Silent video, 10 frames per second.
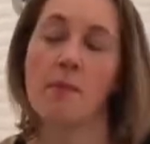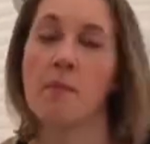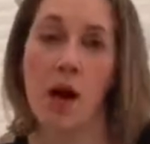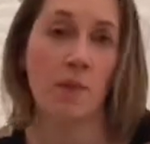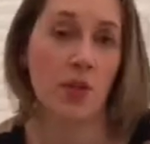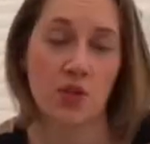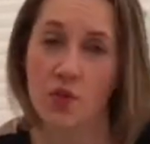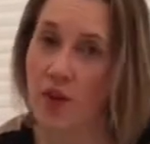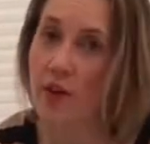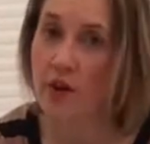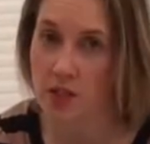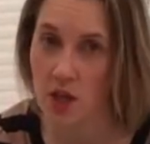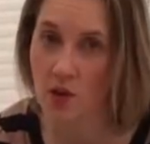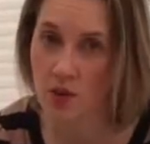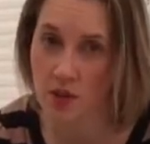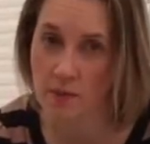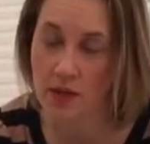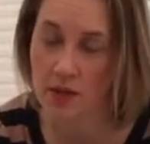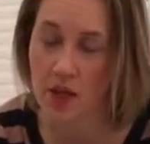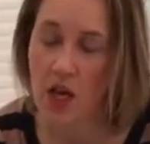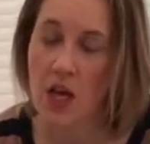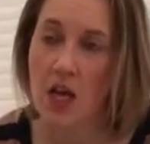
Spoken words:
My personal favourite is coconut milk.